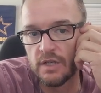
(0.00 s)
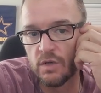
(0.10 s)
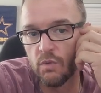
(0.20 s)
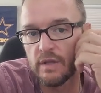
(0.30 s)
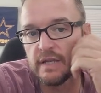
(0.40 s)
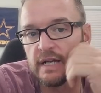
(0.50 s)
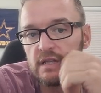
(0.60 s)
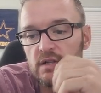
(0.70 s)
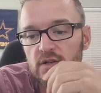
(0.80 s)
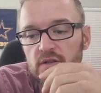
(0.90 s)
You know, one thing
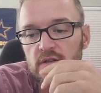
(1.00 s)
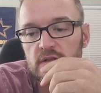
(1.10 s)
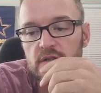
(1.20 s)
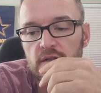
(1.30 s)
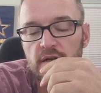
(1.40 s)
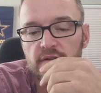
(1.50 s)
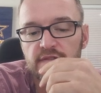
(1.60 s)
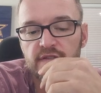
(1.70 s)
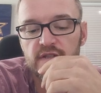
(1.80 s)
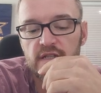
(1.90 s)
I learned uh,
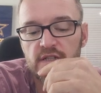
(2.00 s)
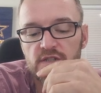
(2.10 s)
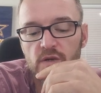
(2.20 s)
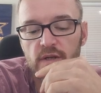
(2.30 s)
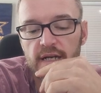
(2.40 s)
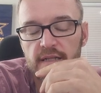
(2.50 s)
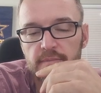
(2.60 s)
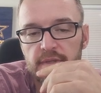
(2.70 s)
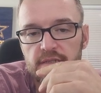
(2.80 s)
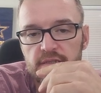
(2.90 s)
15 years ago when I got in
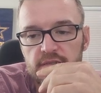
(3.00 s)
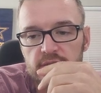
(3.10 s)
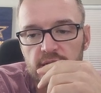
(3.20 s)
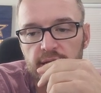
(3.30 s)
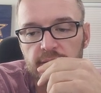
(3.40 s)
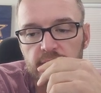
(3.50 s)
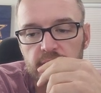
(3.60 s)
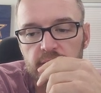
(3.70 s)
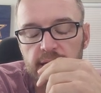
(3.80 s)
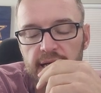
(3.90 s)
the business, and I
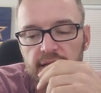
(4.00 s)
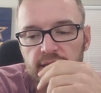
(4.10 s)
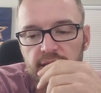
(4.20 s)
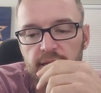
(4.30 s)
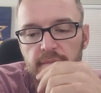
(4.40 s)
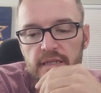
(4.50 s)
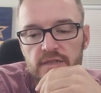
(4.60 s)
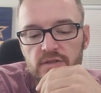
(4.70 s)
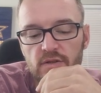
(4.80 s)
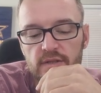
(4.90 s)
kind of think about
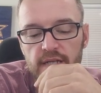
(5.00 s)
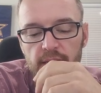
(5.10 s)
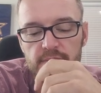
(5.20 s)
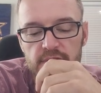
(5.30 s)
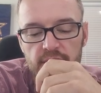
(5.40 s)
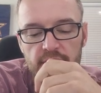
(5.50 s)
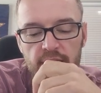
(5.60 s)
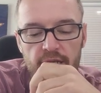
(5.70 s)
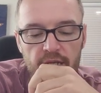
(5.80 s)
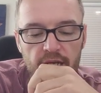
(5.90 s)
this all the time, is that